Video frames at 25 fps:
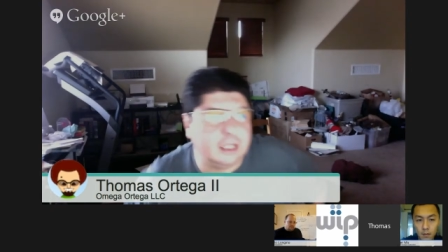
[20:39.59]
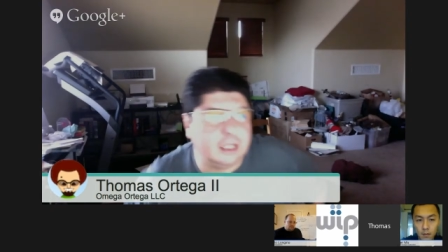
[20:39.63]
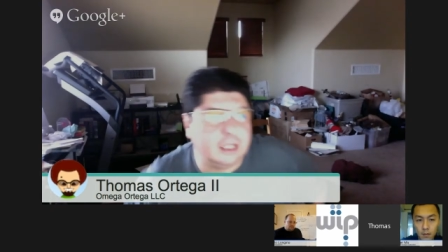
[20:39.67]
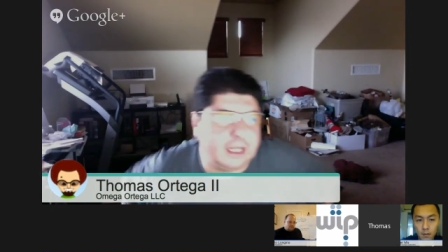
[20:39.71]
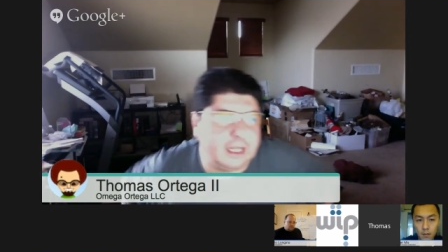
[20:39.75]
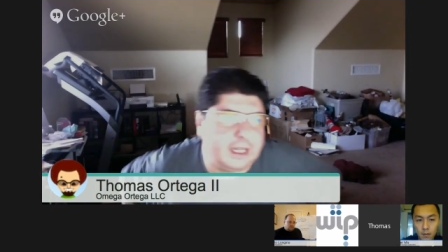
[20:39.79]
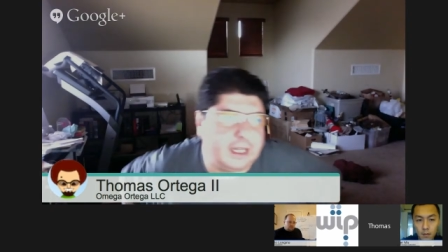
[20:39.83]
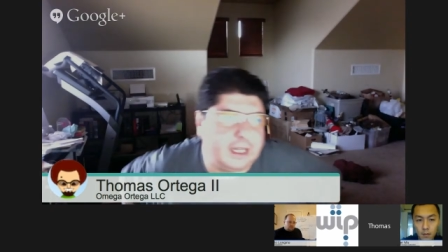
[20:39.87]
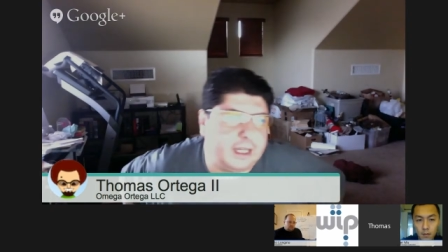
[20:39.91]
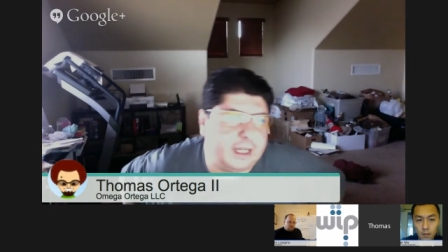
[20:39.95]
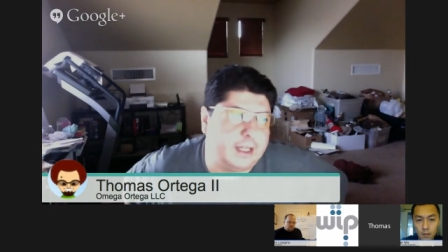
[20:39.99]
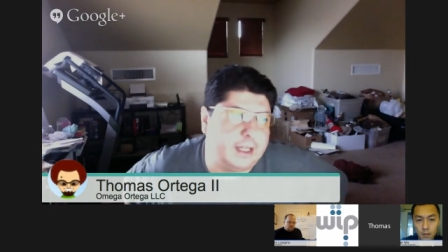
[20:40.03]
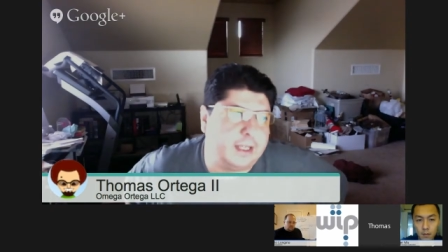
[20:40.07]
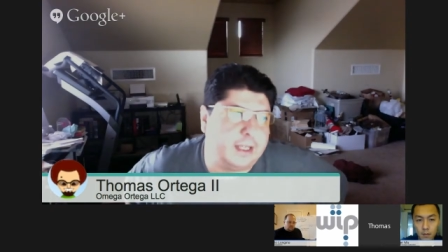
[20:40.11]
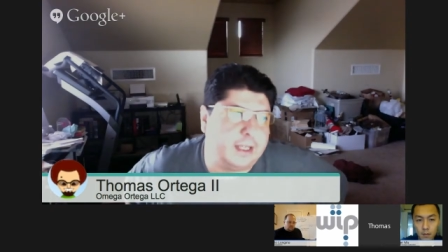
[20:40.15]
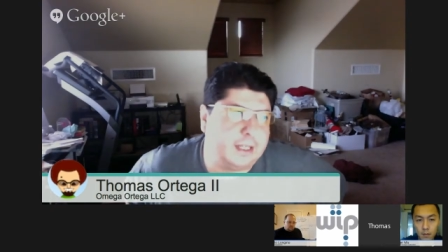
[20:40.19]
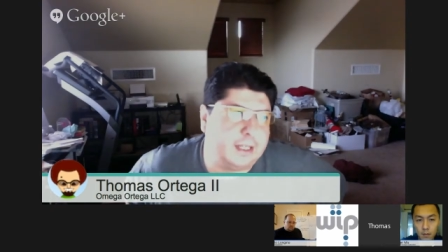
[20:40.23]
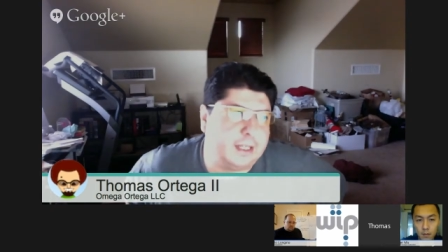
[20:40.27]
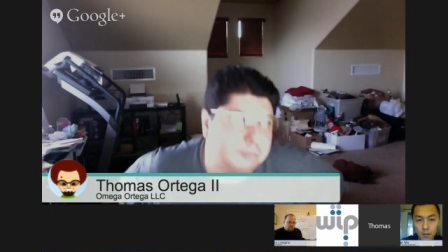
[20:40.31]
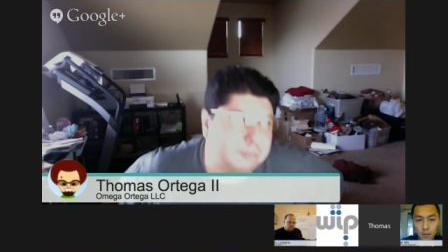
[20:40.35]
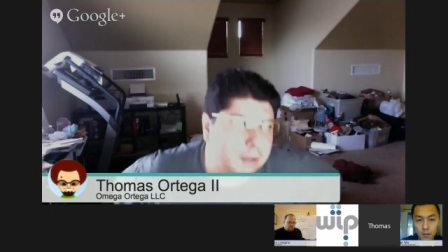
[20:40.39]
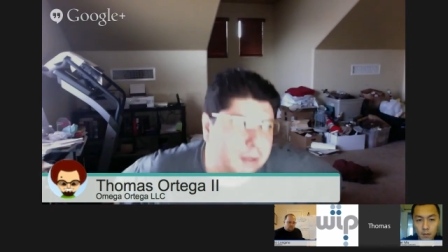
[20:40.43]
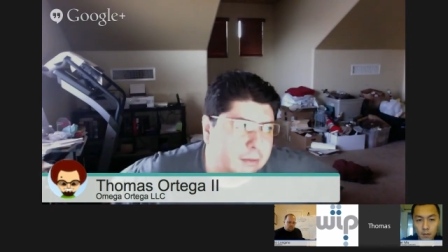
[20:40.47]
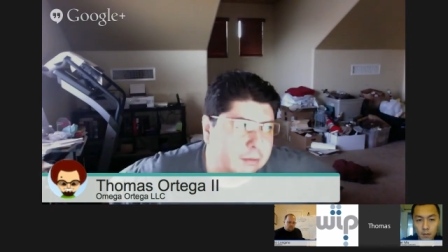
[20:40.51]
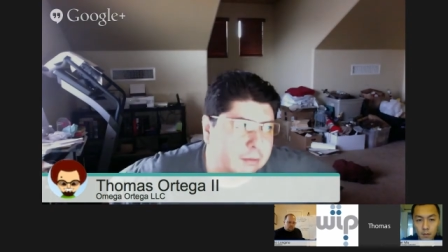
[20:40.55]
and
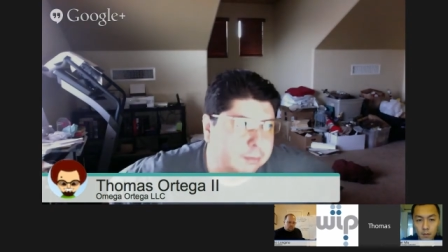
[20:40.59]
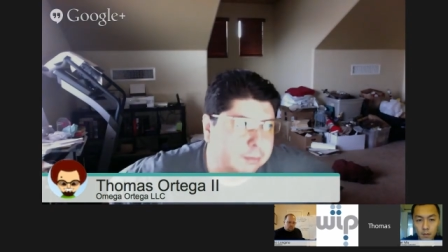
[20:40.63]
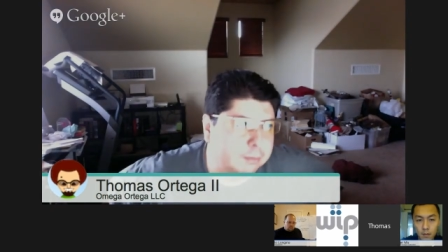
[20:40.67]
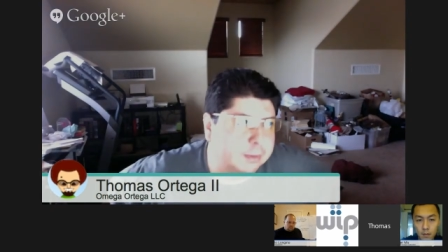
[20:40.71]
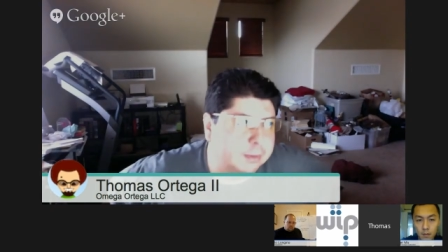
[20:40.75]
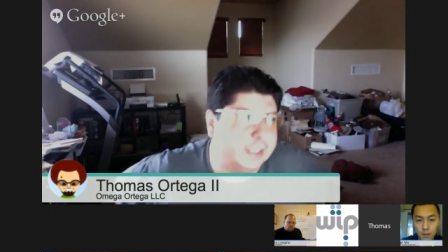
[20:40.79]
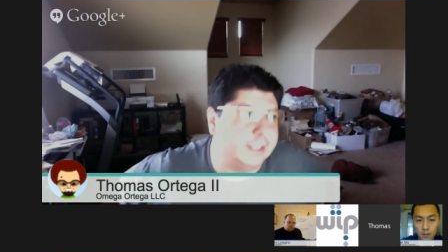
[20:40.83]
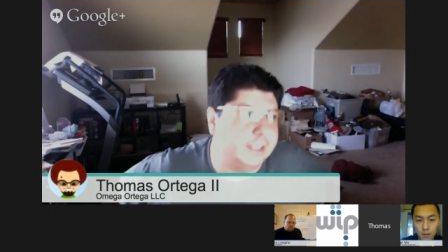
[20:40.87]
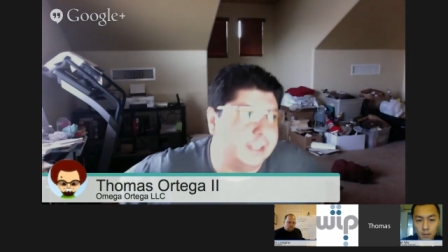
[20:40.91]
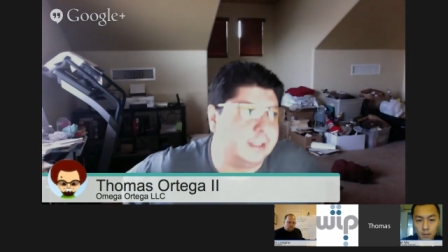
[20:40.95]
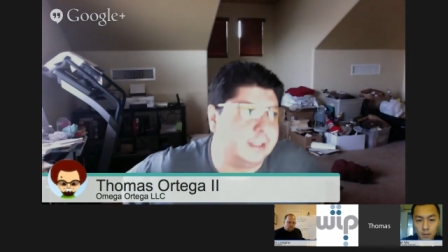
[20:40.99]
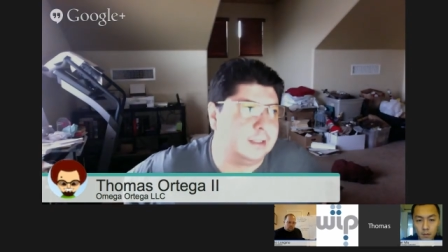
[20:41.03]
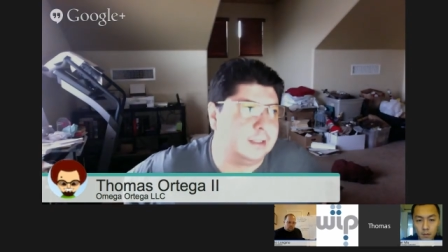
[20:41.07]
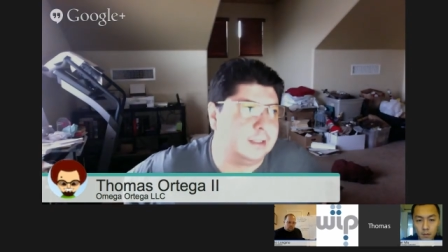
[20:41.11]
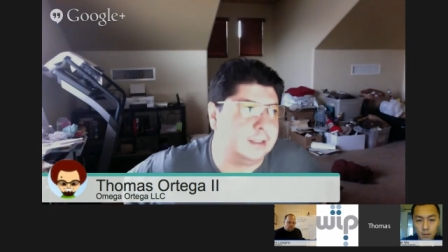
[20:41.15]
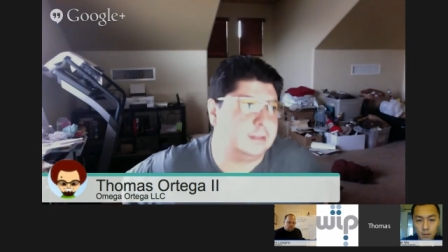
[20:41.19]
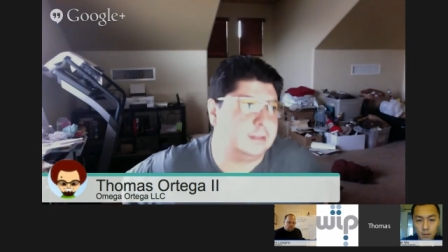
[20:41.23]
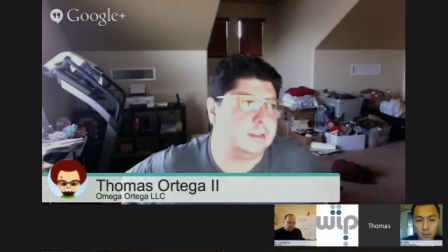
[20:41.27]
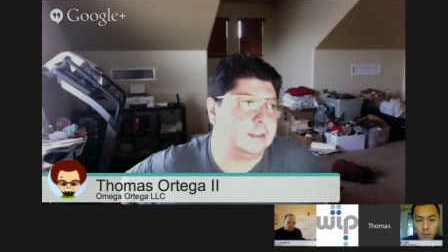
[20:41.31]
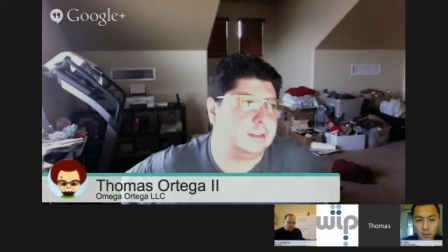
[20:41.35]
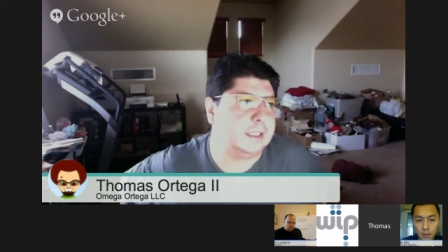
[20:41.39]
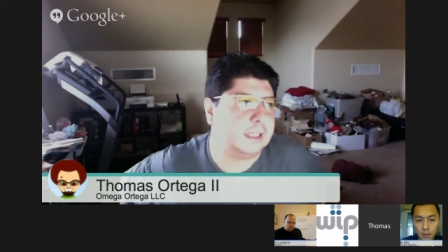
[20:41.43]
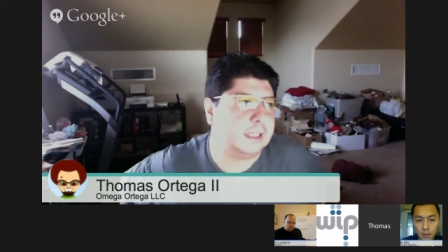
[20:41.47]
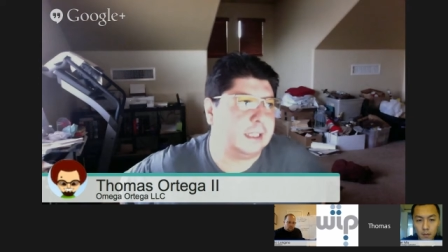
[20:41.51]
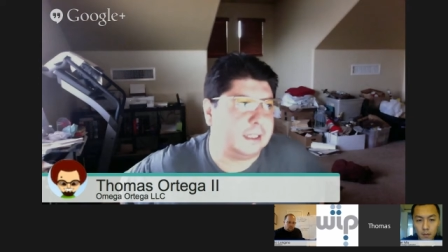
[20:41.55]
I'm probably
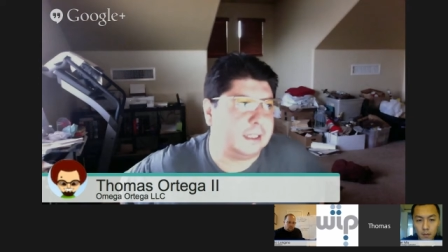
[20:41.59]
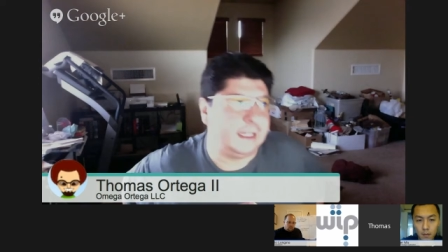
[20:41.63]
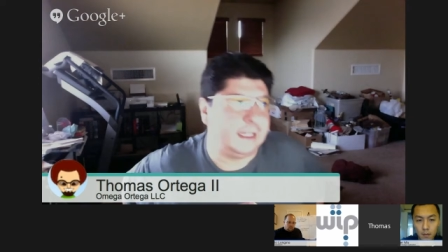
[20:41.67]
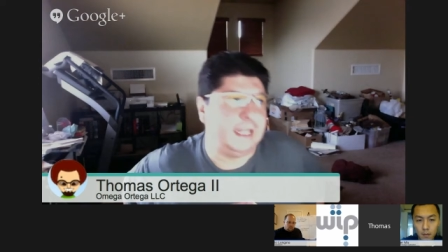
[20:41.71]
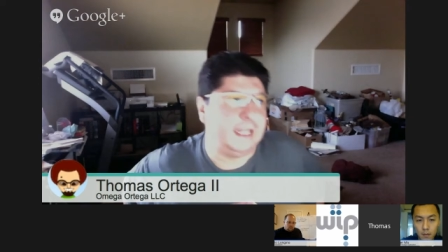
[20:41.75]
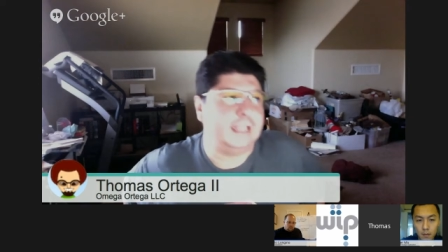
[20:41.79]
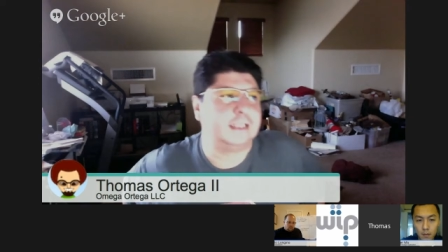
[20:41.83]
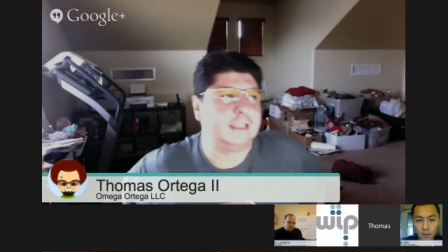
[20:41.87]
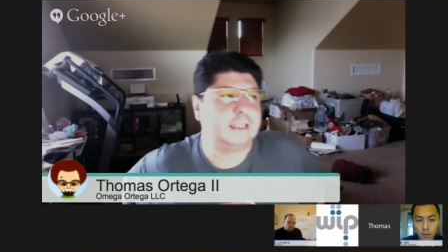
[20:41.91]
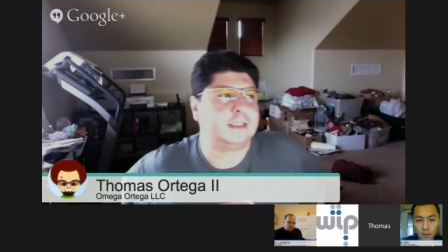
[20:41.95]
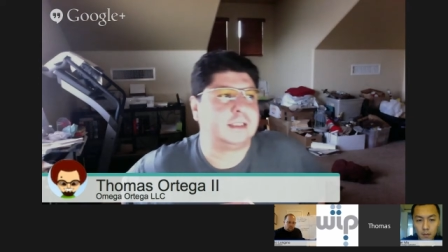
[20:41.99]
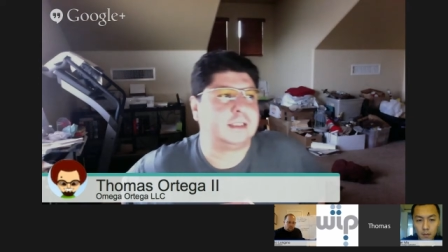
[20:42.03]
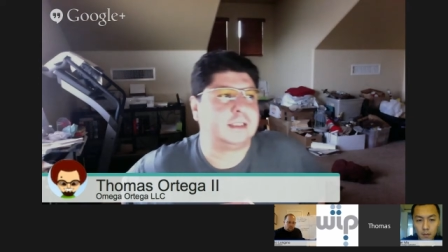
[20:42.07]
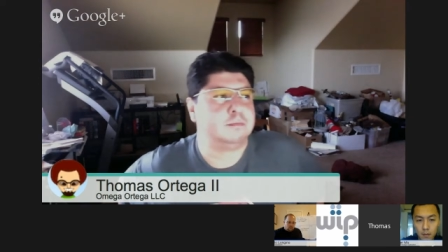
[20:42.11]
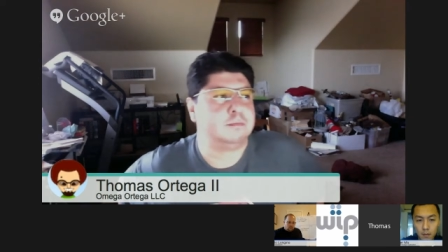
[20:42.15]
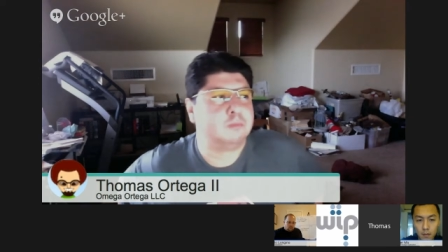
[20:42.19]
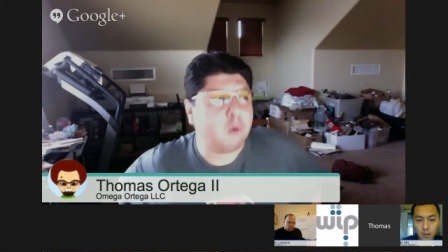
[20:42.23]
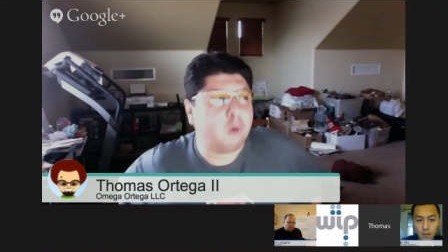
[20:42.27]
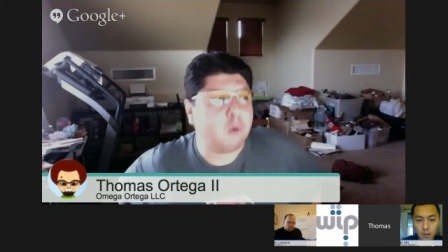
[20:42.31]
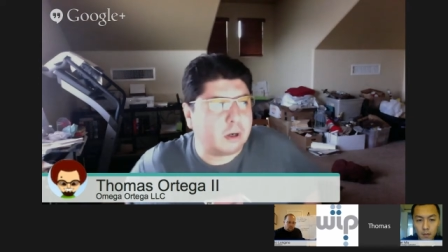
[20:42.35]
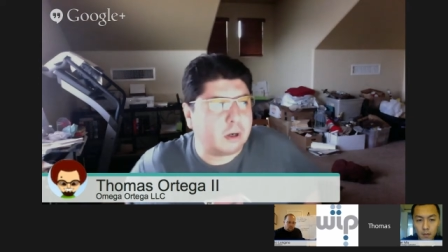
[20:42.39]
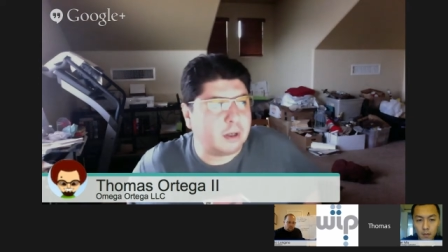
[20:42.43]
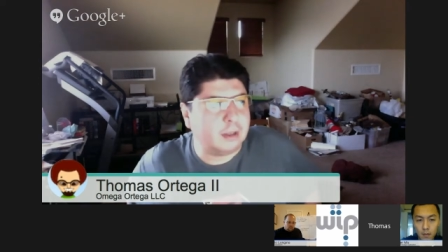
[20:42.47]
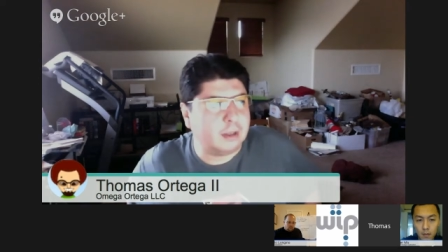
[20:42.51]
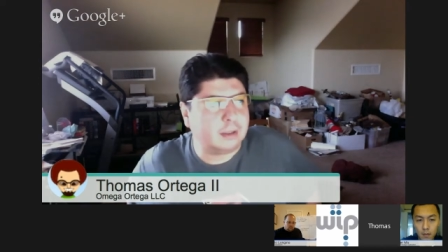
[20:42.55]
going to gain some
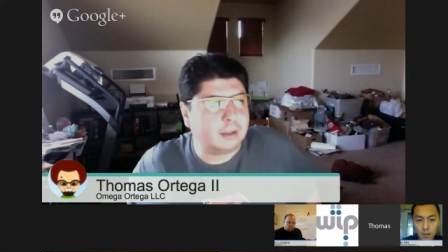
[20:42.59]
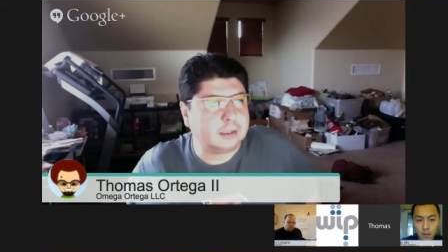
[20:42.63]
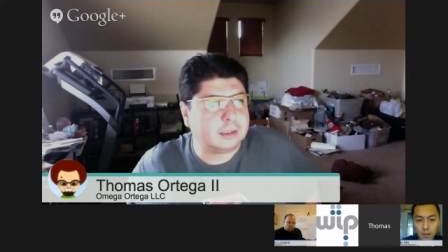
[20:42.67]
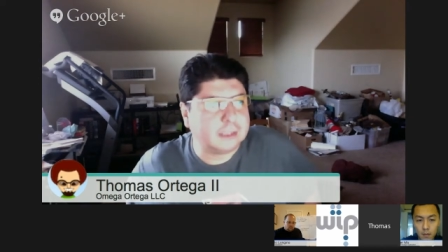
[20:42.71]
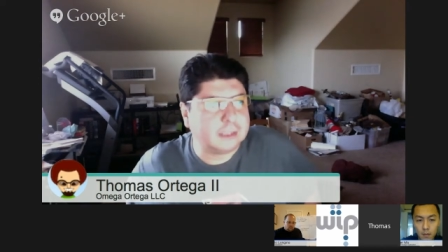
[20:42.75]
more